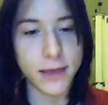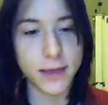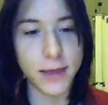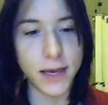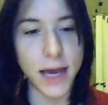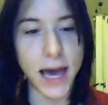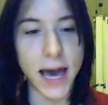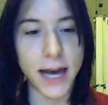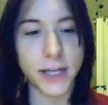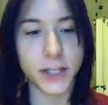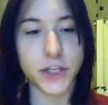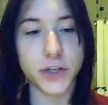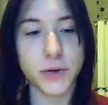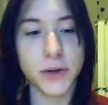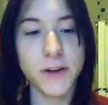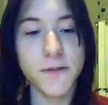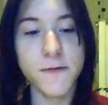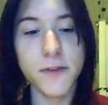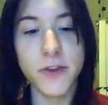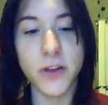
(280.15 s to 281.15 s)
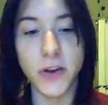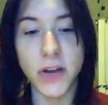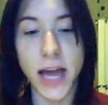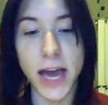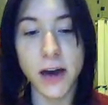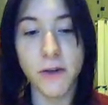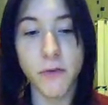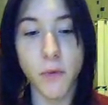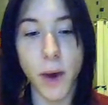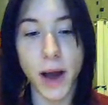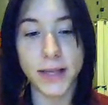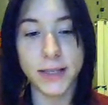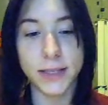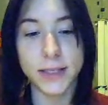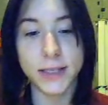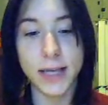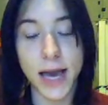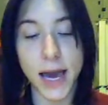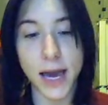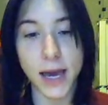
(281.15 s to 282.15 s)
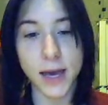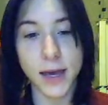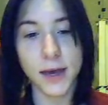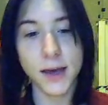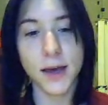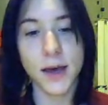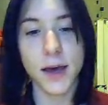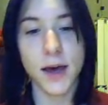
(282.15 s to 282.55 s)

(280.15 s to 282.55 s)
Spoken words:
the entry for the day of Wednesday,